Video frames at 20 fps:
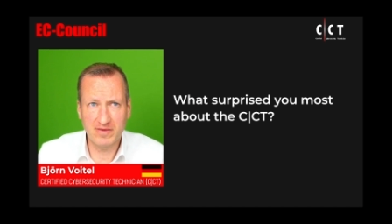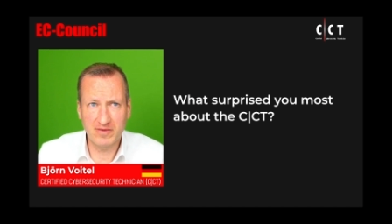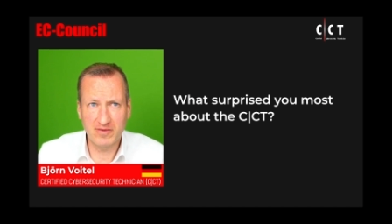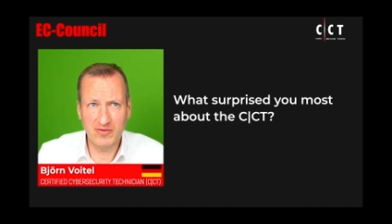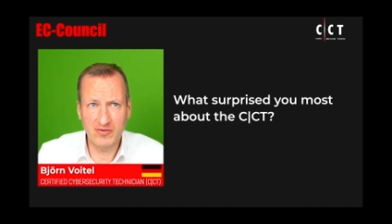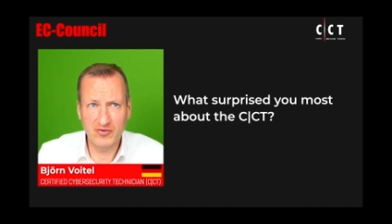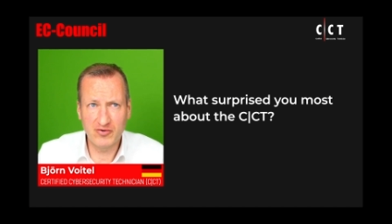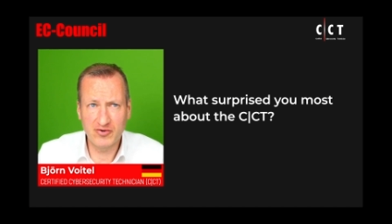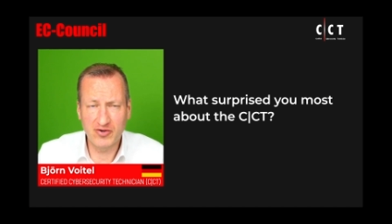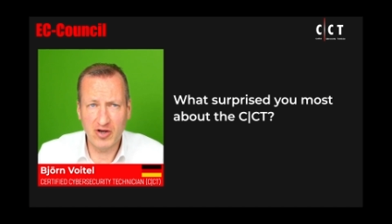
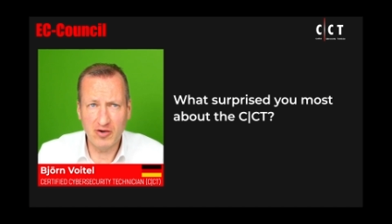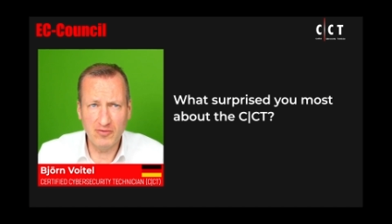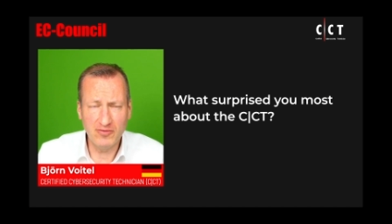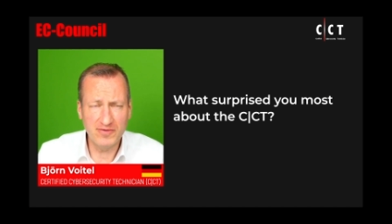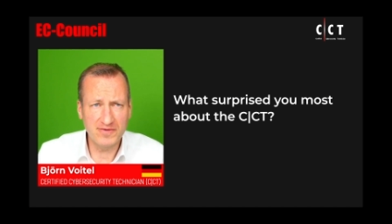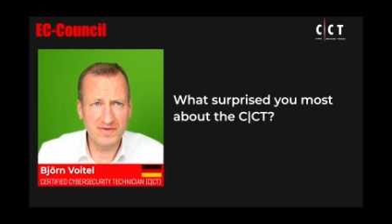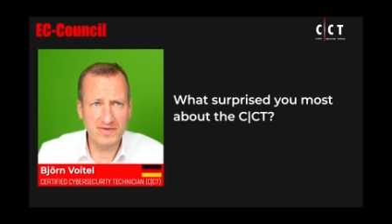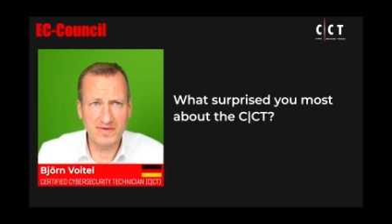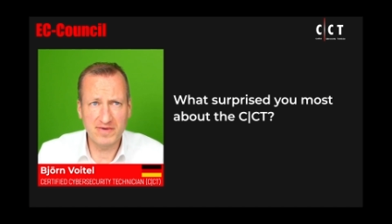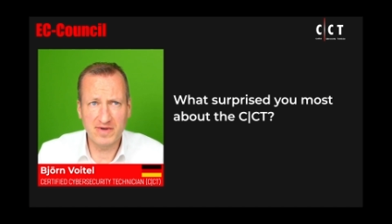you
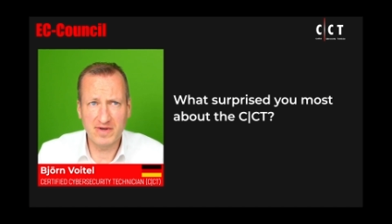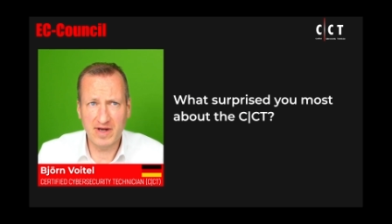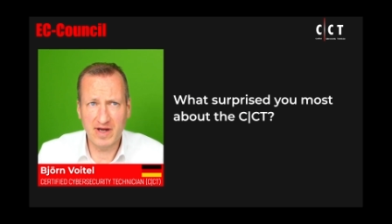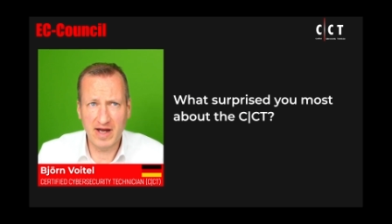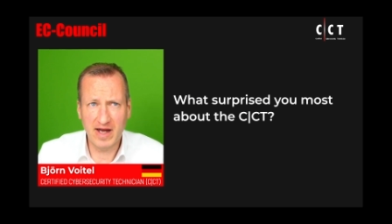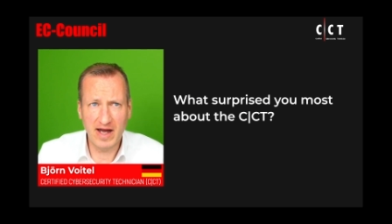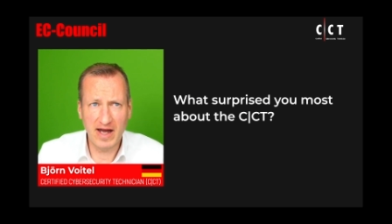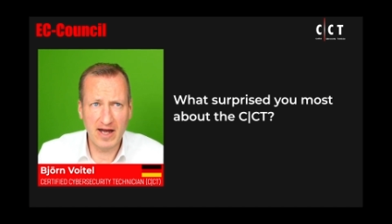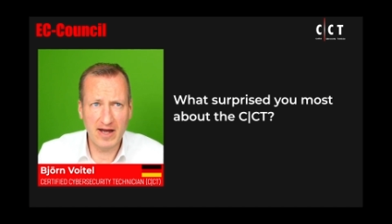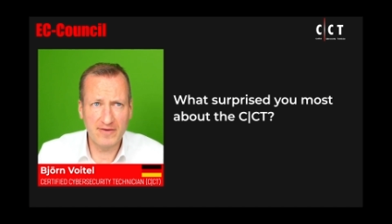don't
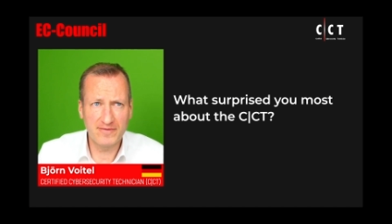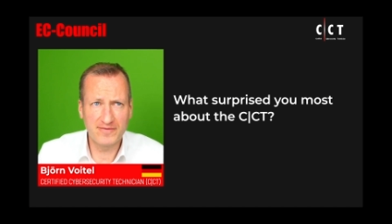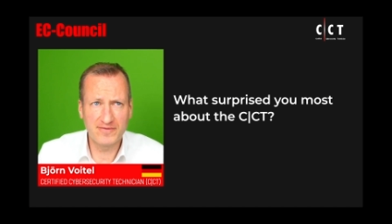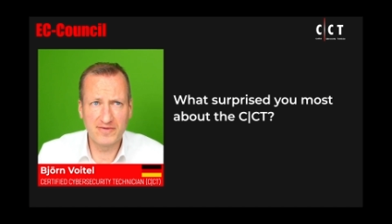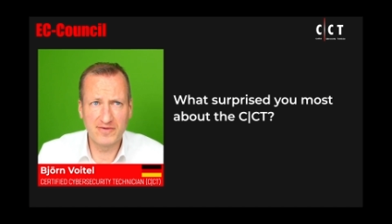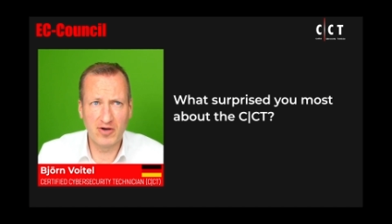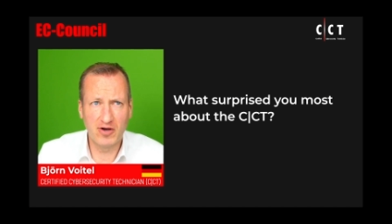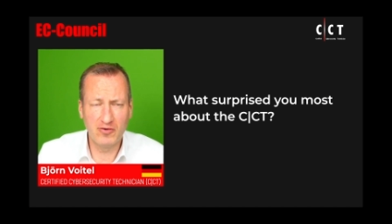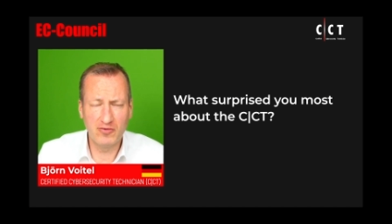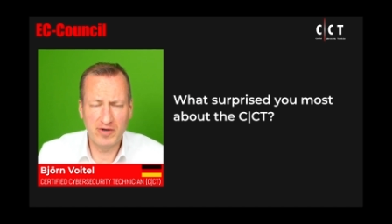have
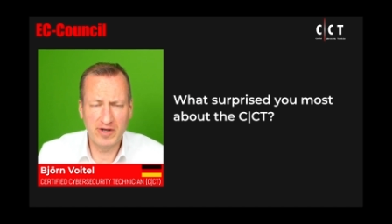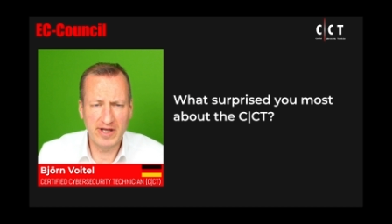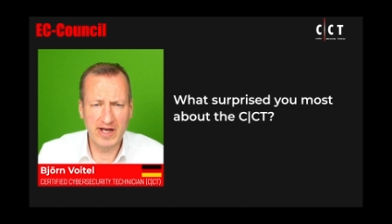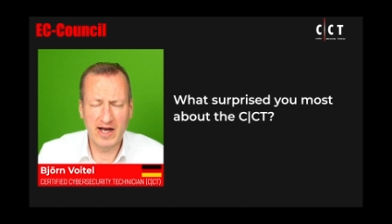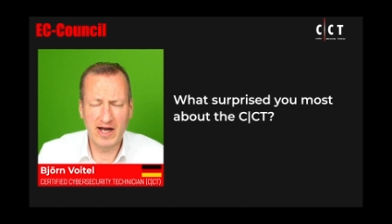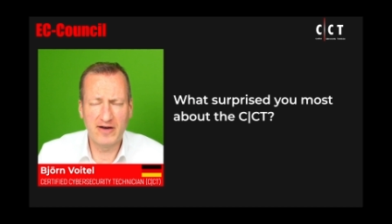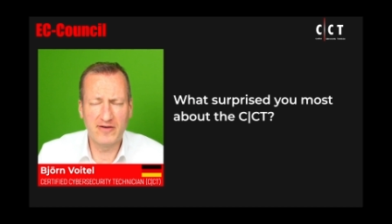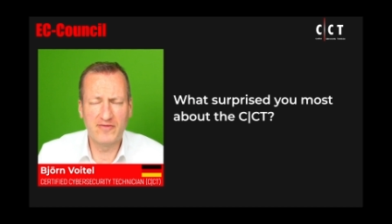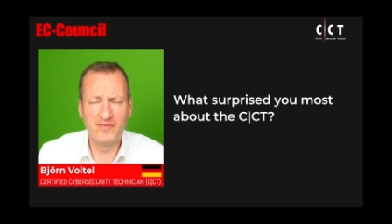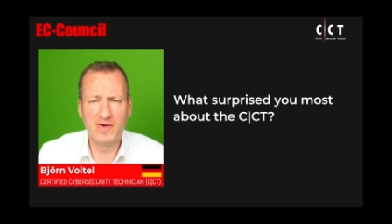only
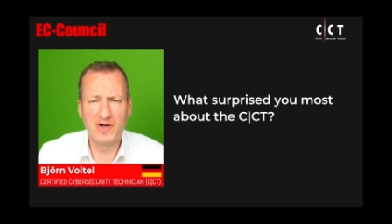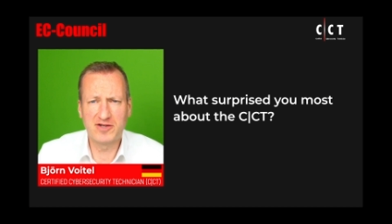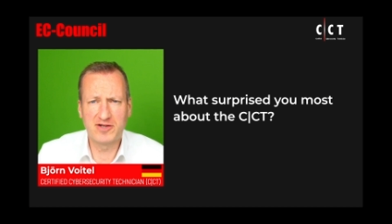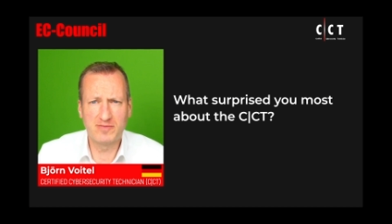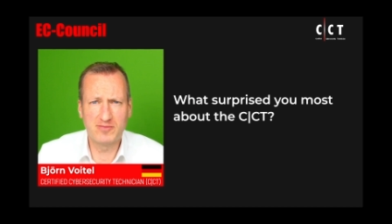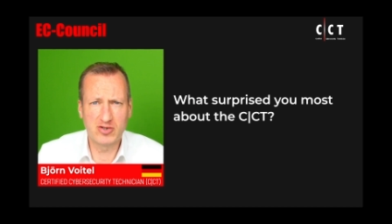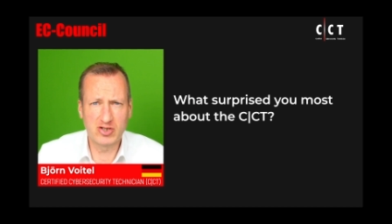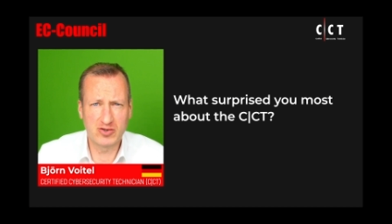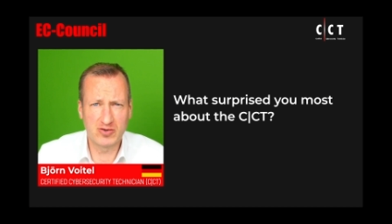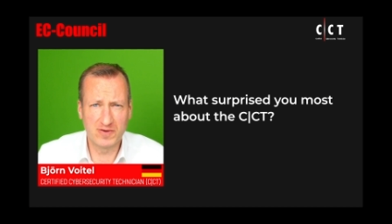have
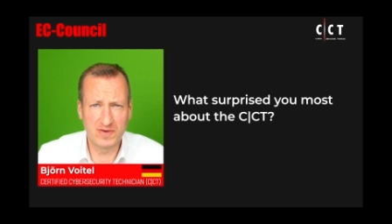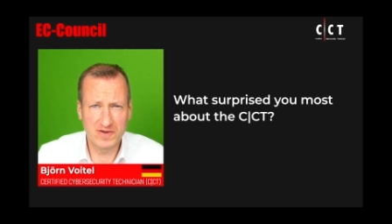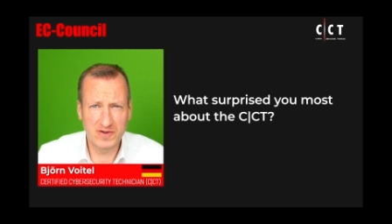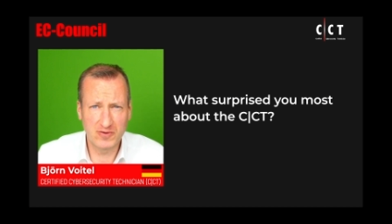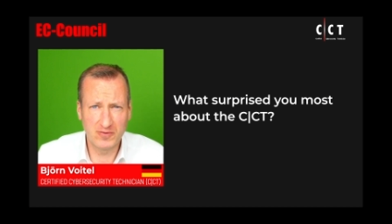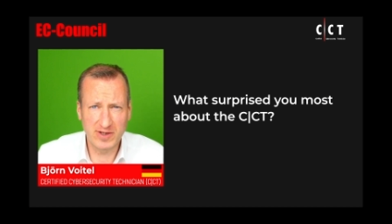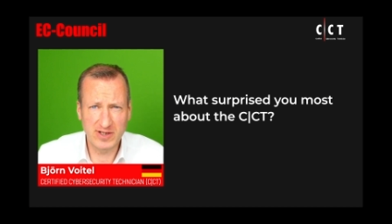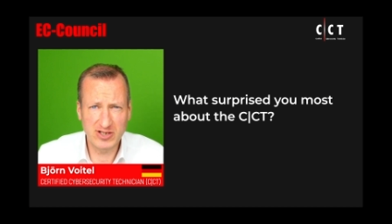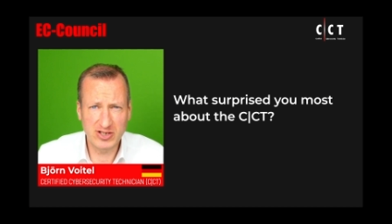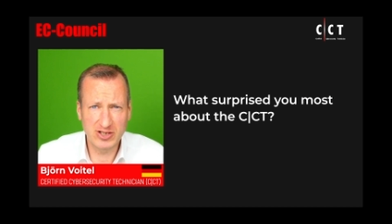multiple choice
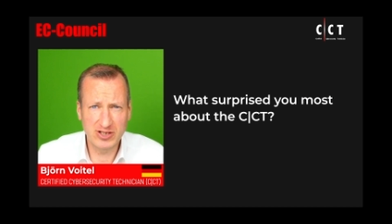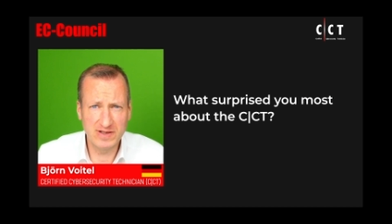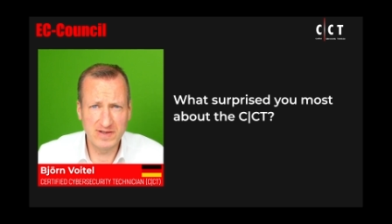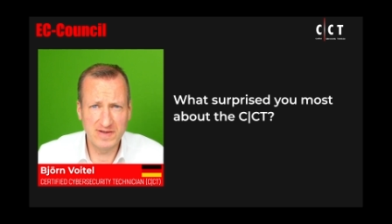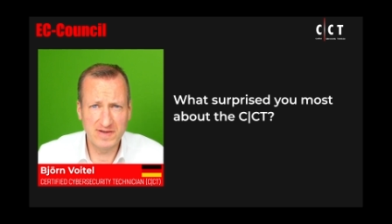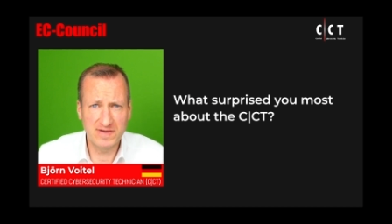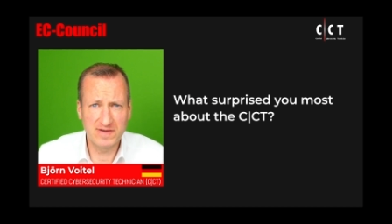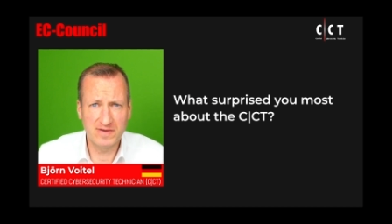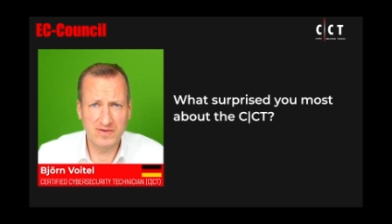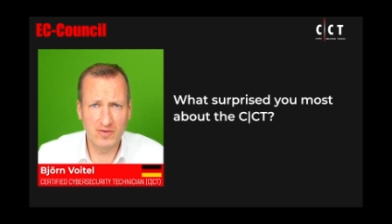questions,